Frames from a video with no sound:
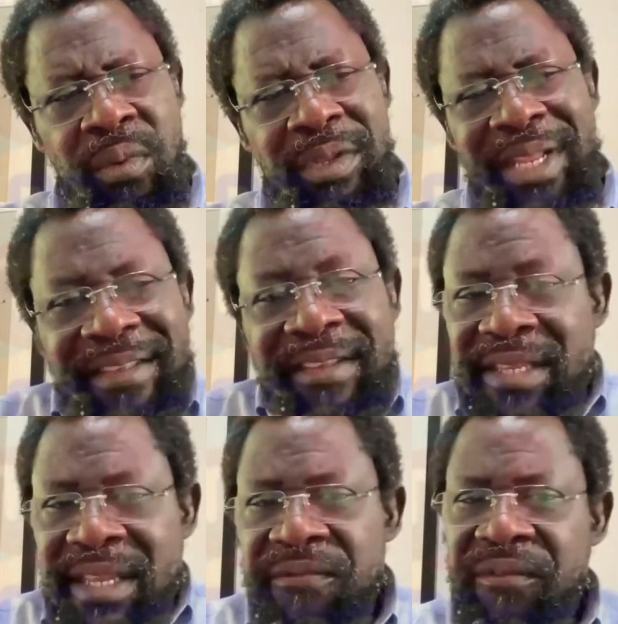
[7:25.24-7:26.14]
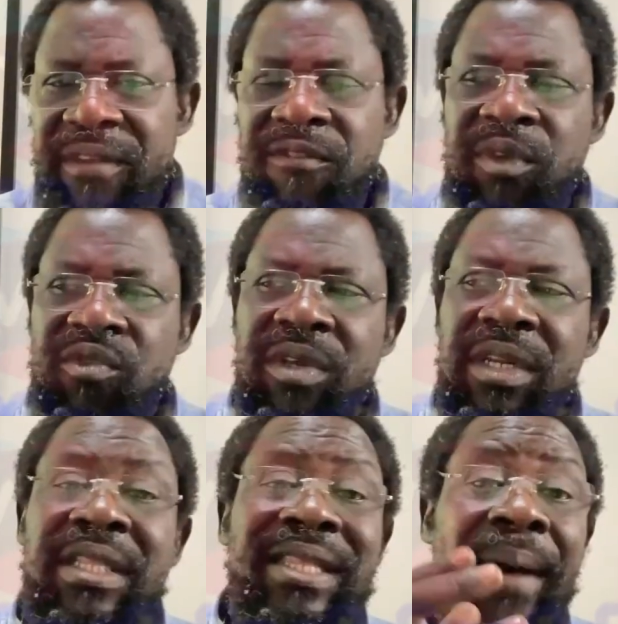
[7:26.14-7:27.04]
There is a difference between
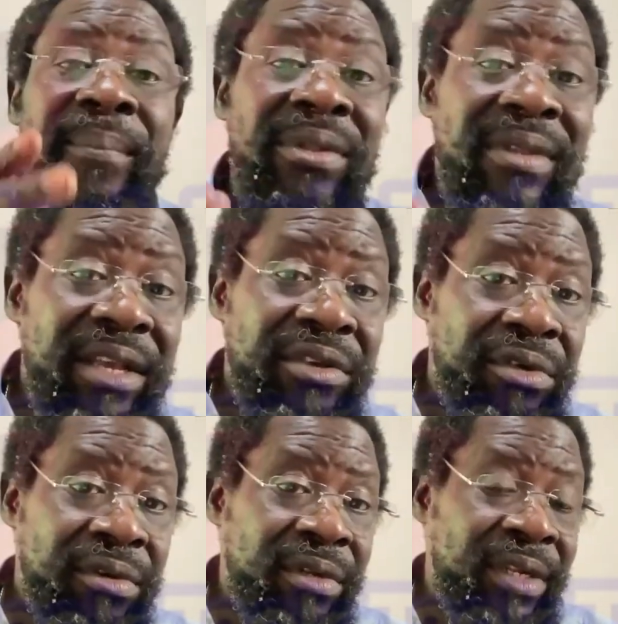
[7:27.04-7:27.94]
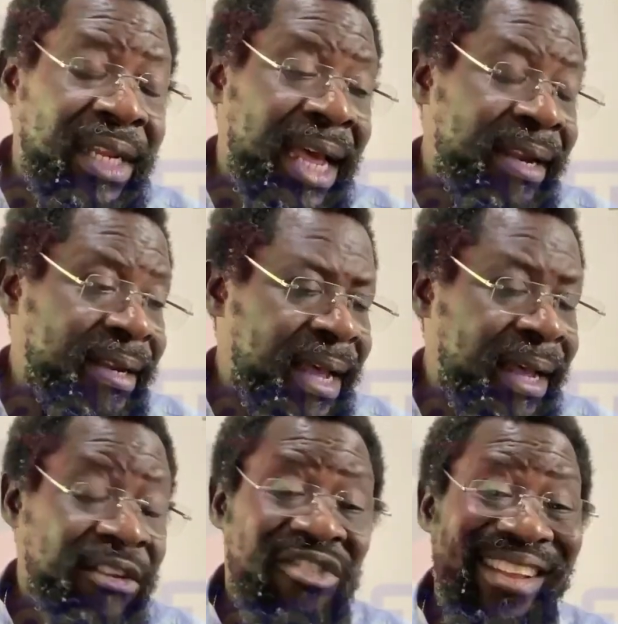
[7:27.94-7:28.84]
interpretation
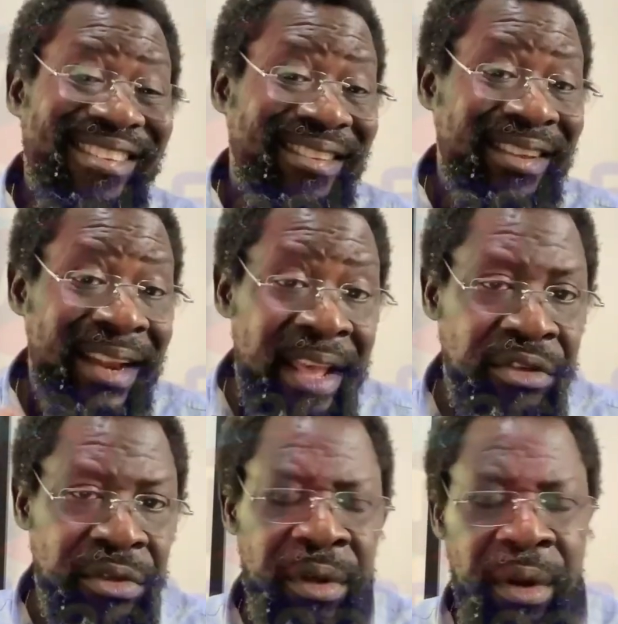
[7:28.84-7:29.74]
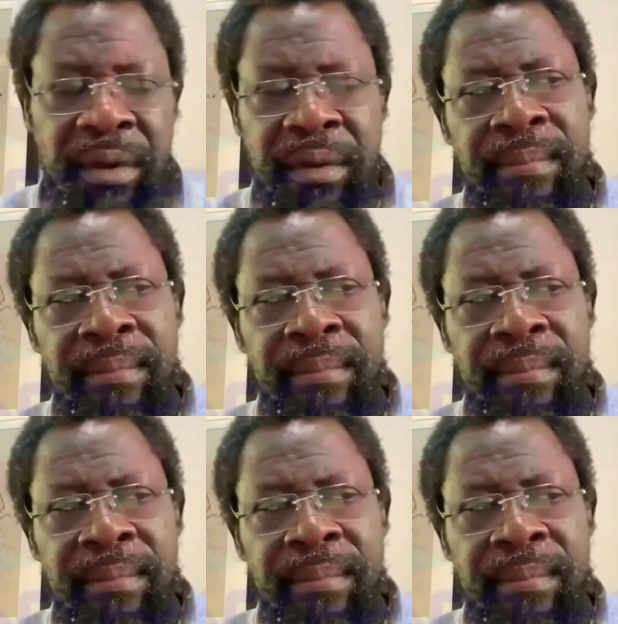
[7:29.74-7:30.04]
and translation.